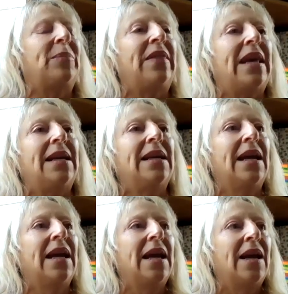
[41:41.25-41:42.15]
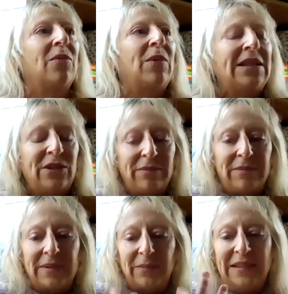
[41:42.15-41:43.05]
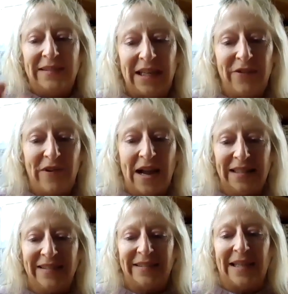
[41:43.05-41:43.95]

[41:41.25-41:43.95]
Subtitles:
But then what Stefan is